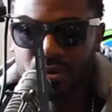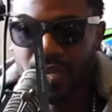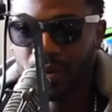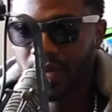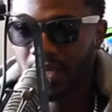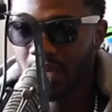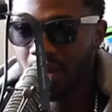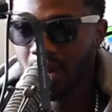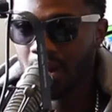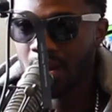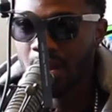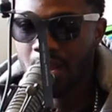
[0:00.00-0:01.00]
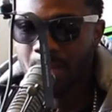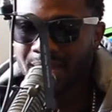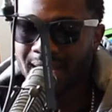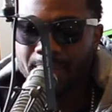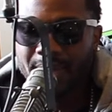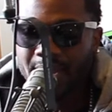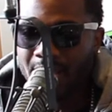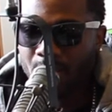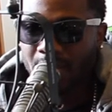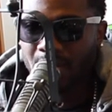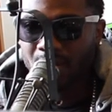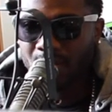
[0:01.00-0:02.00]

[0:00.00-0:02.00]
who they really are but they've been that way the